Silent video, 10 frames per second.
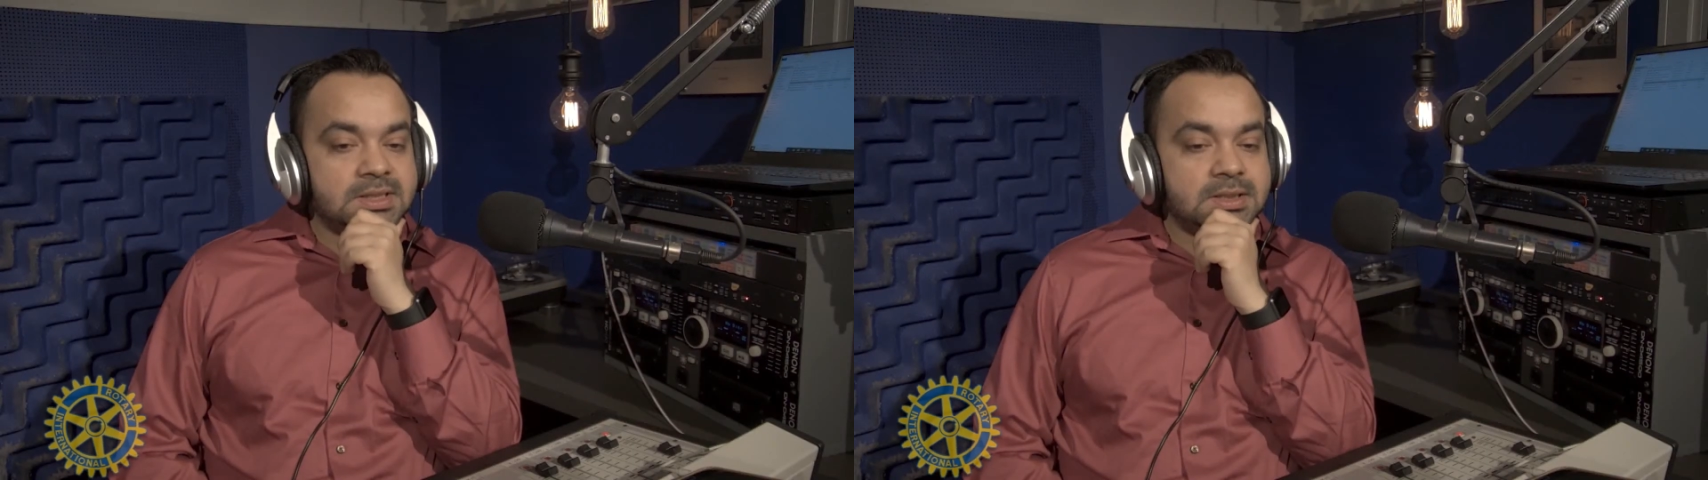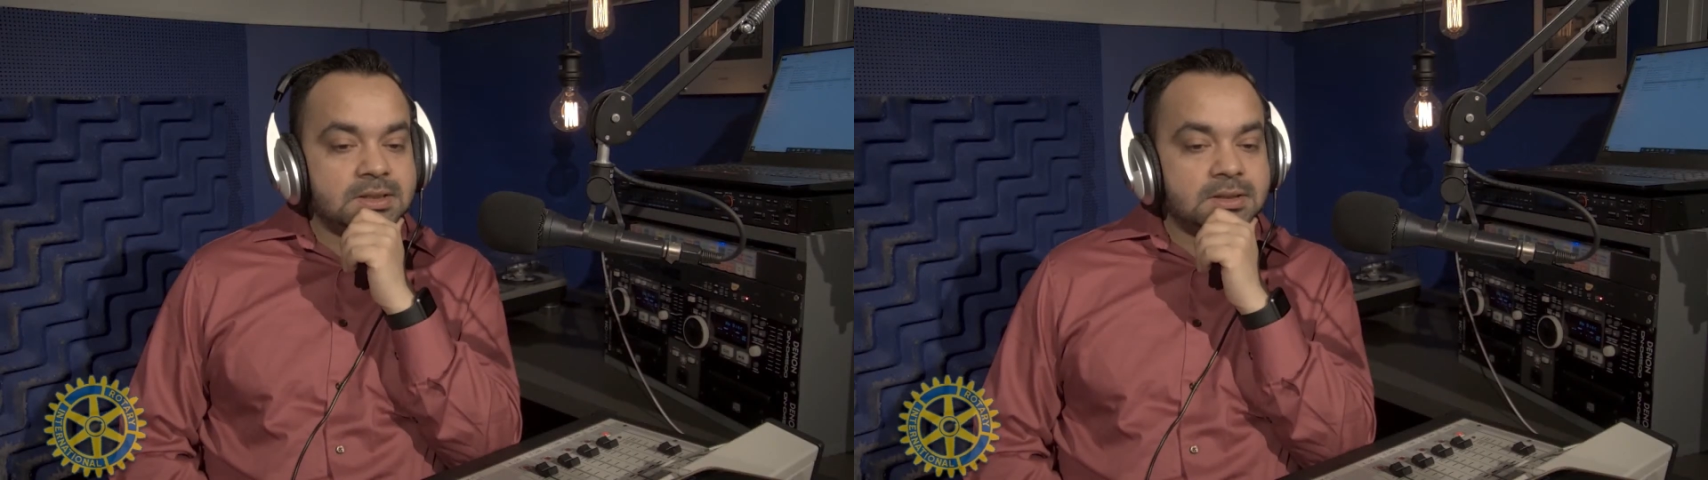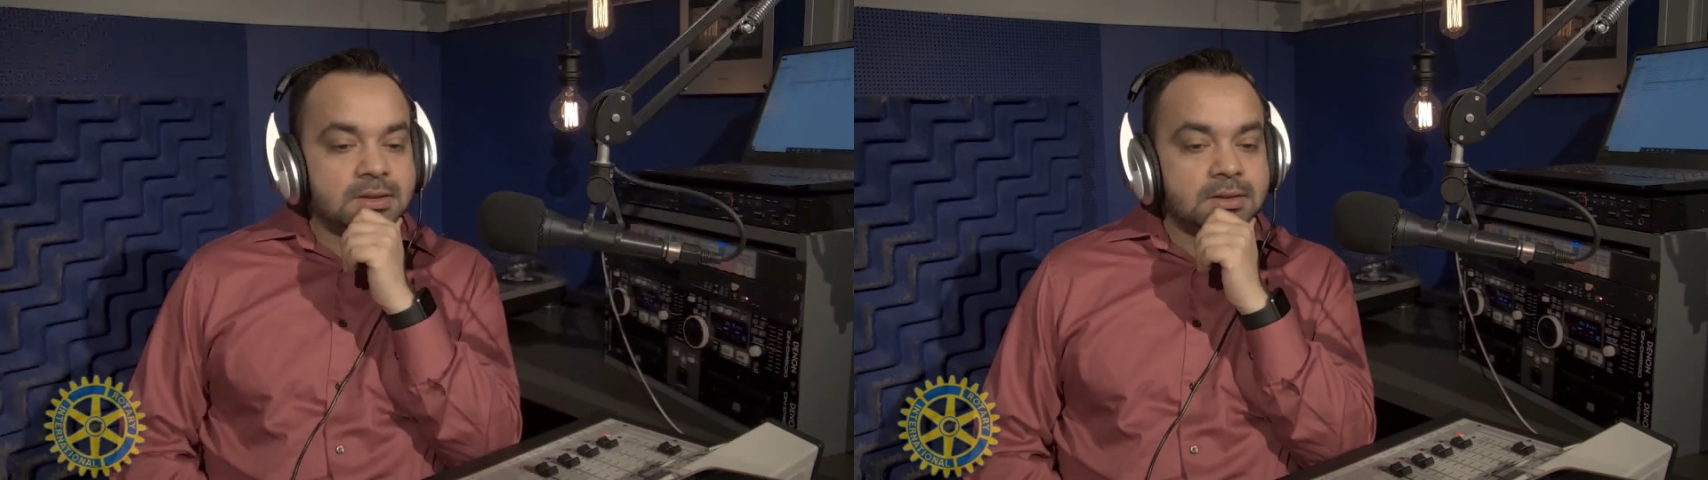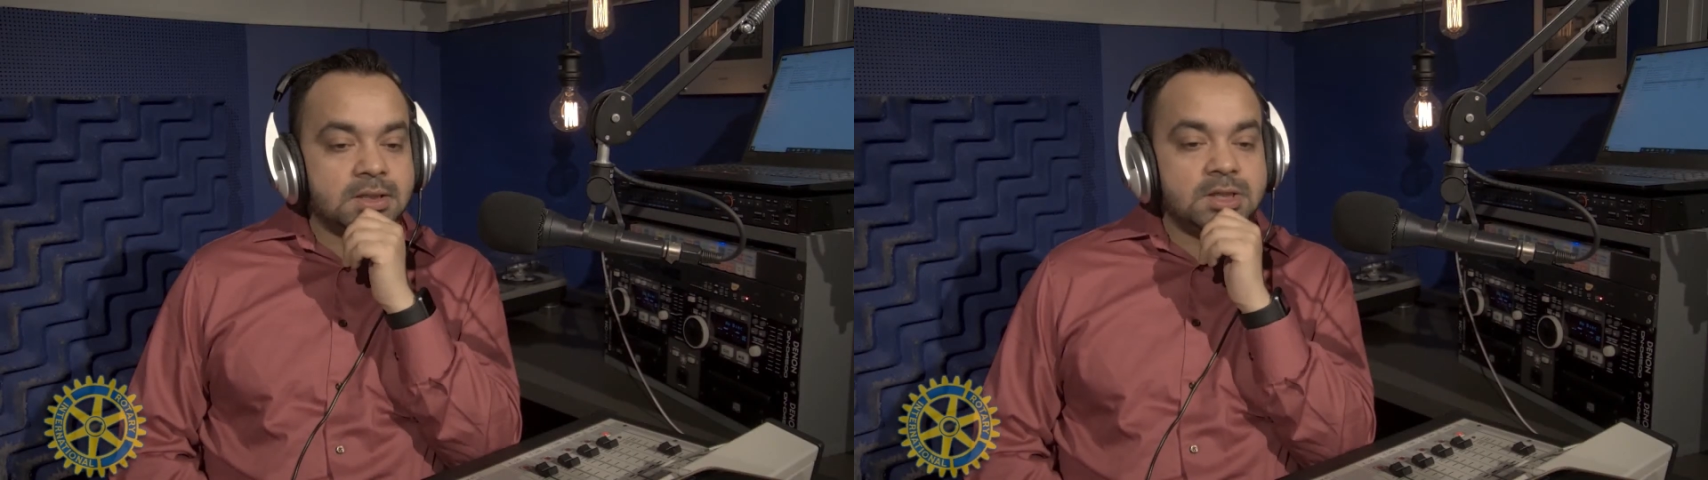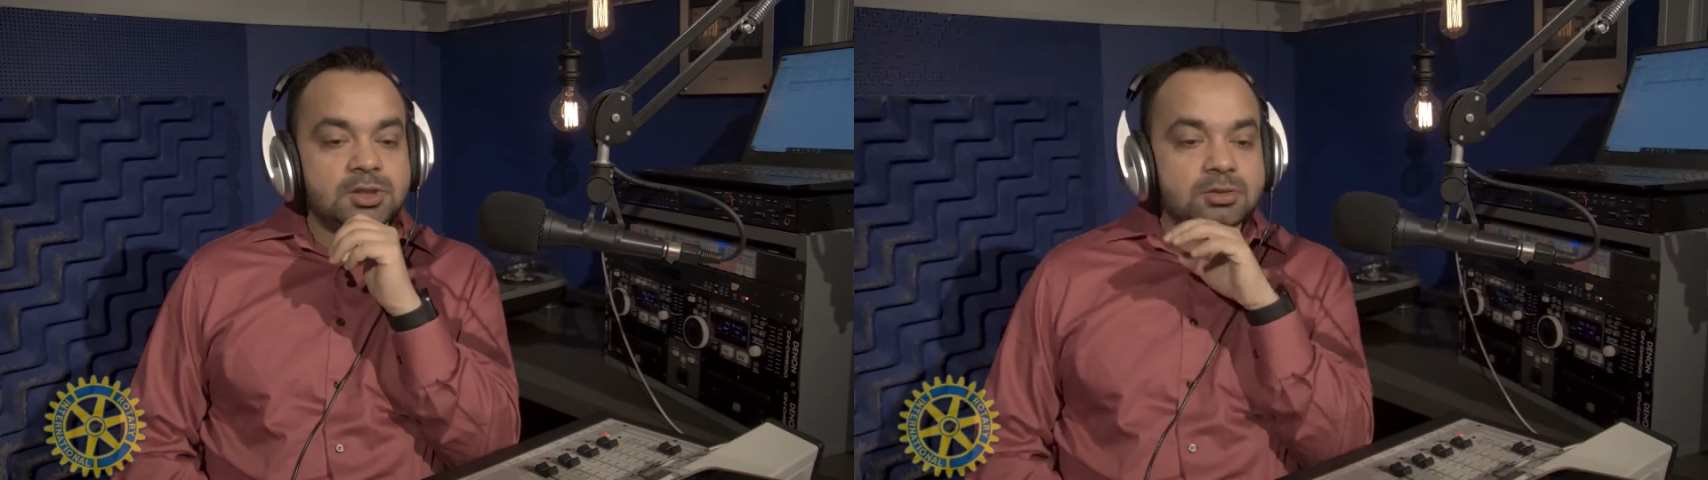Is it in a
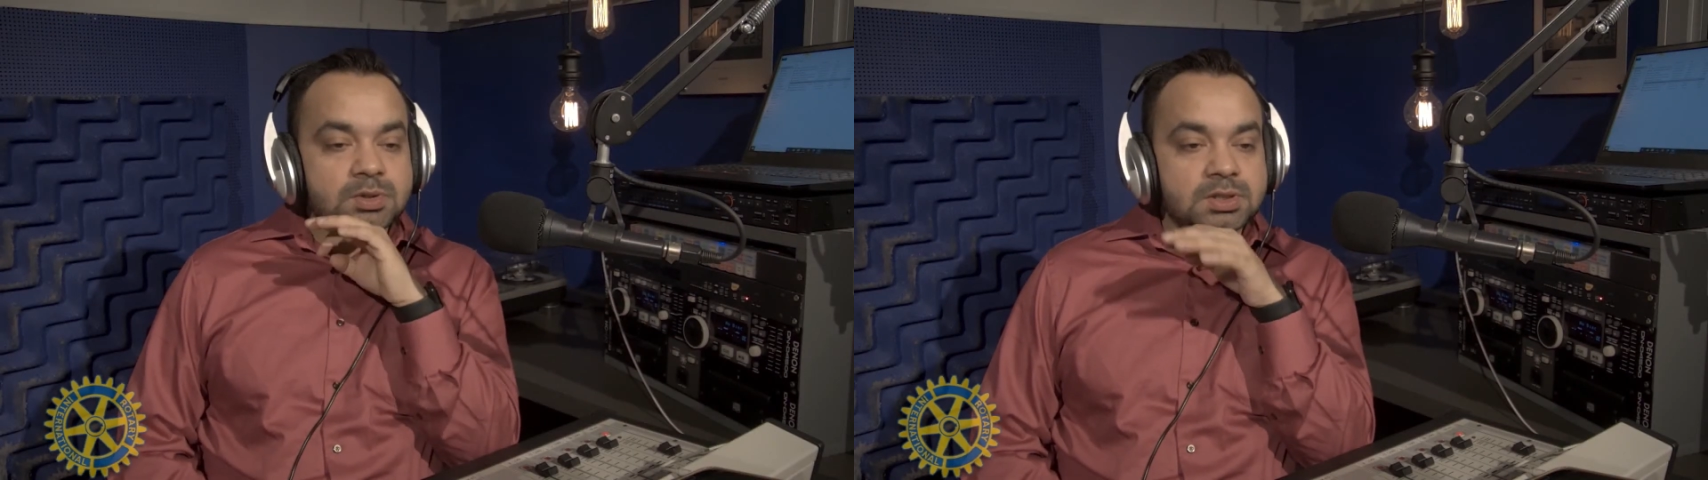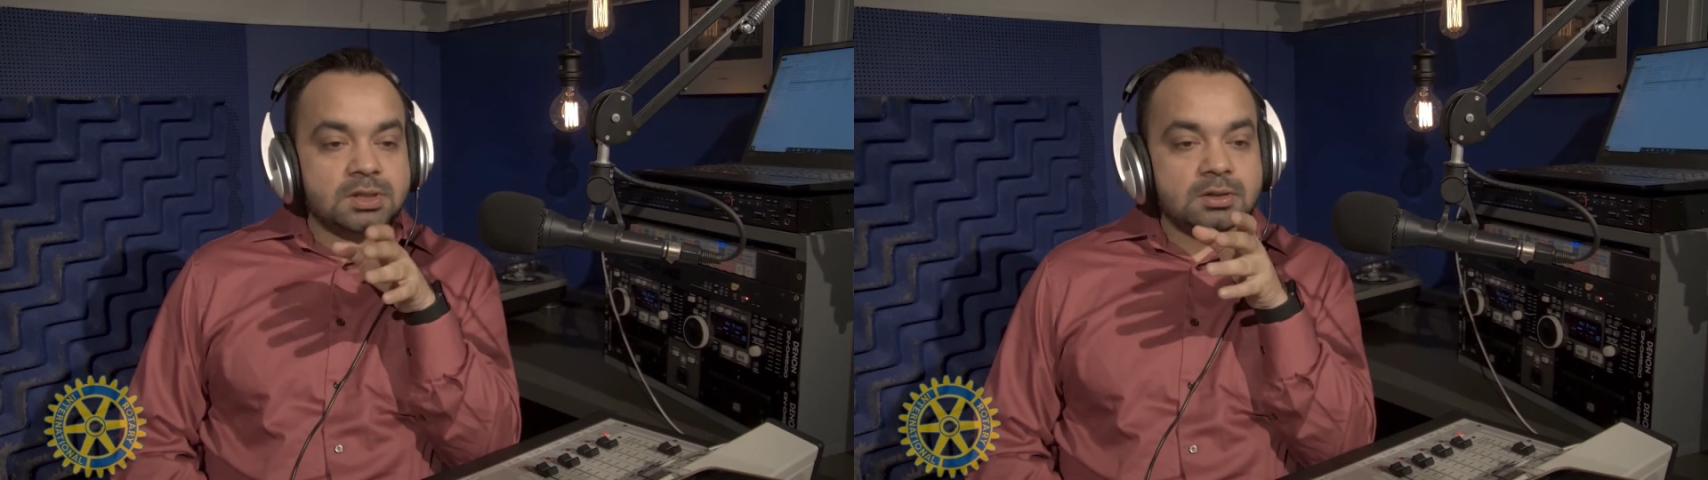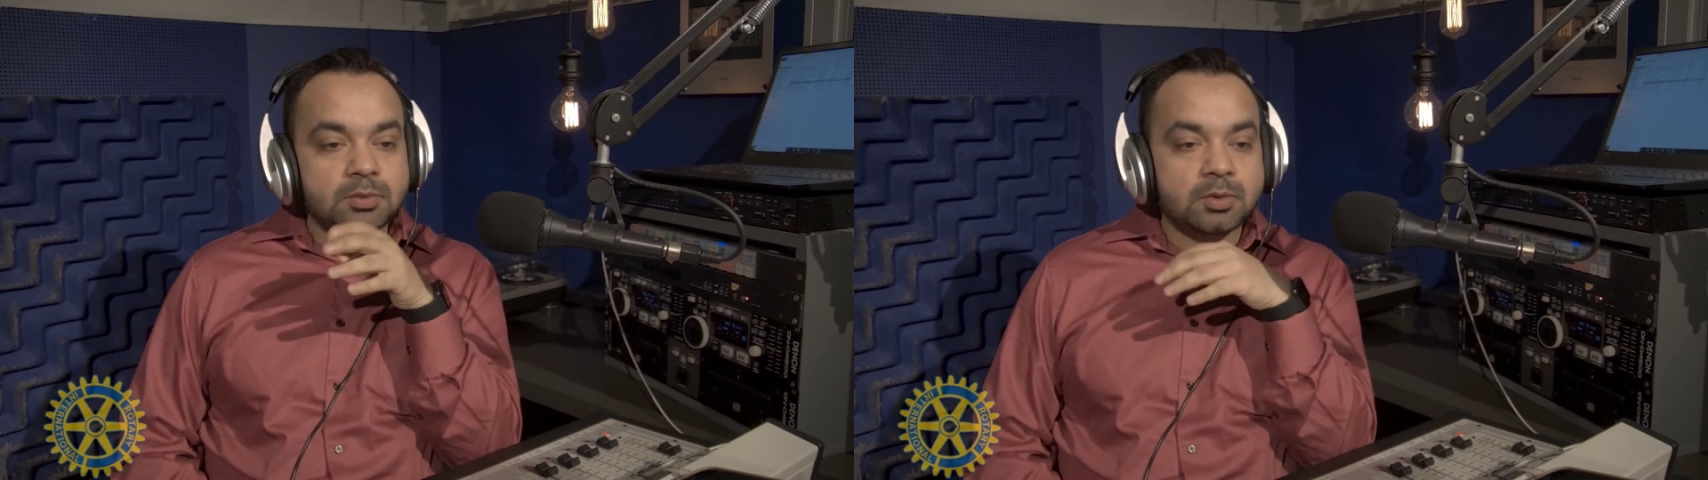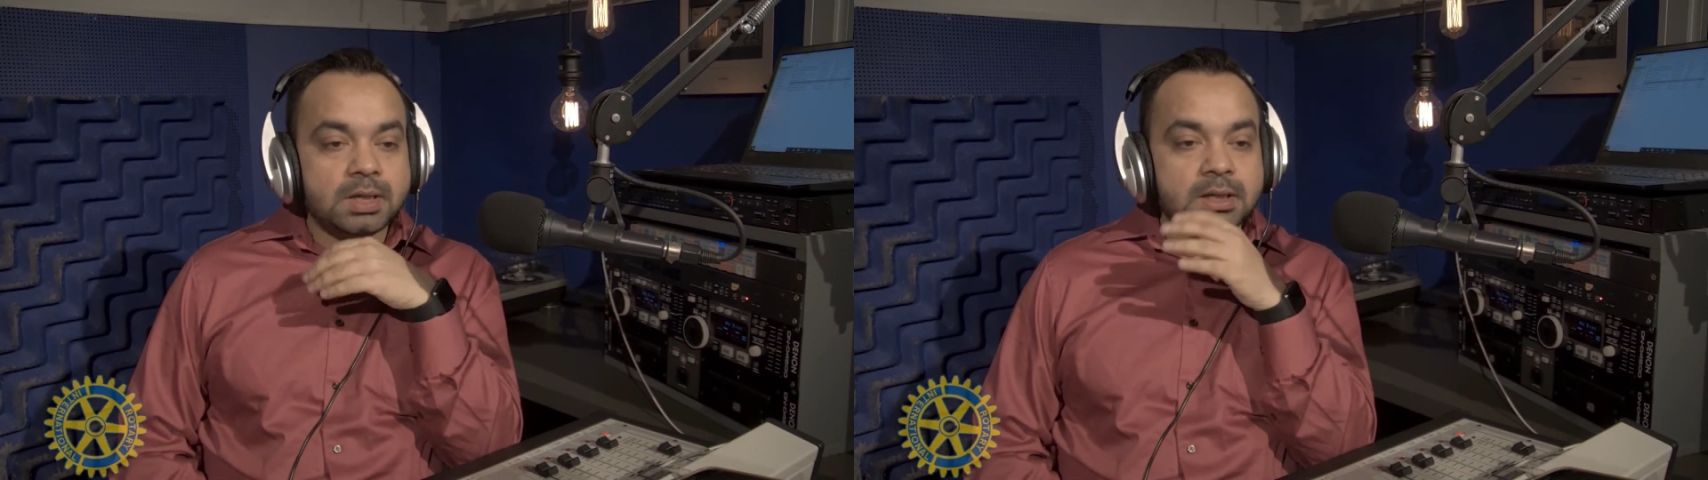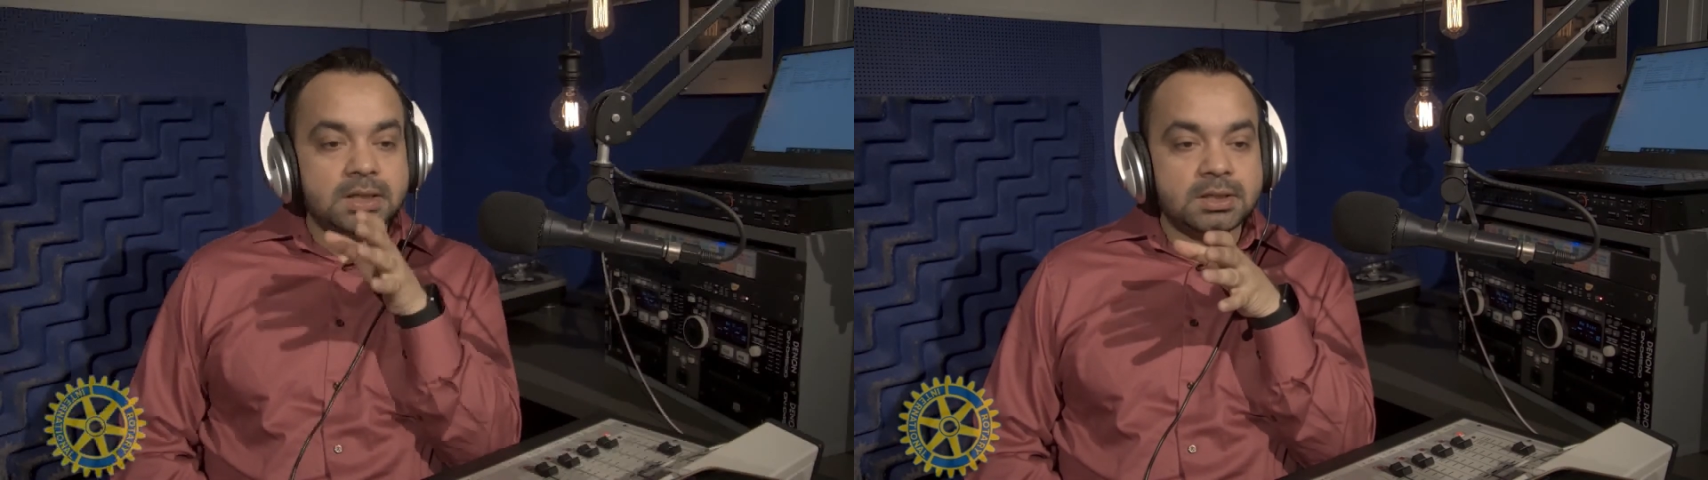individual
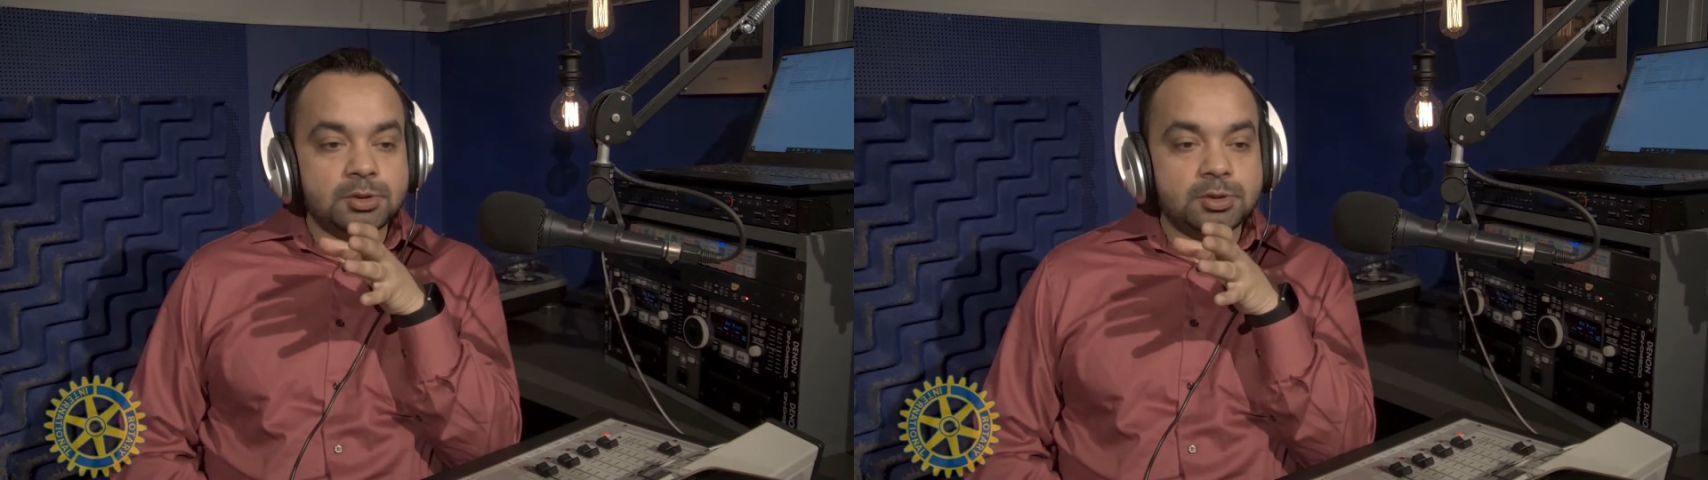way,